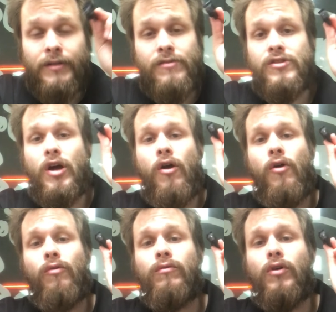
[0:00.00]

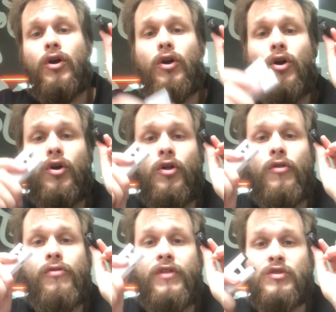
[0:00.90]
So,
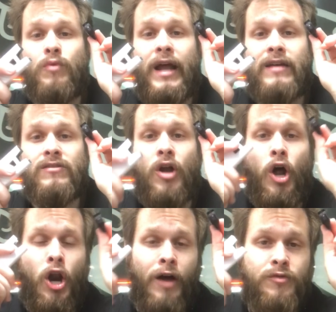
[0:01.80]
this one has an
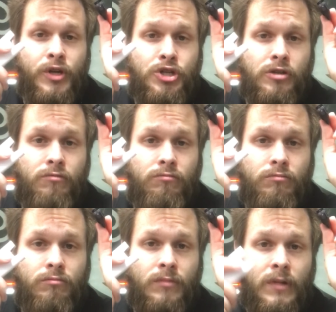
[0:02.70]
on and off switch.
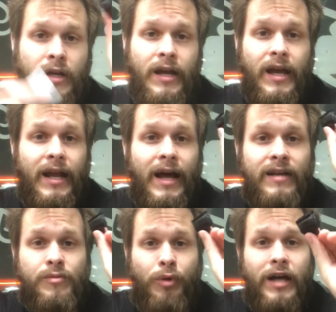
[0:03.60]
It
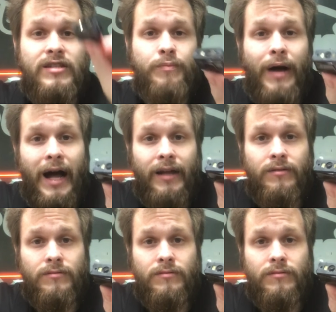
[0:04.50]
has a plastic pod.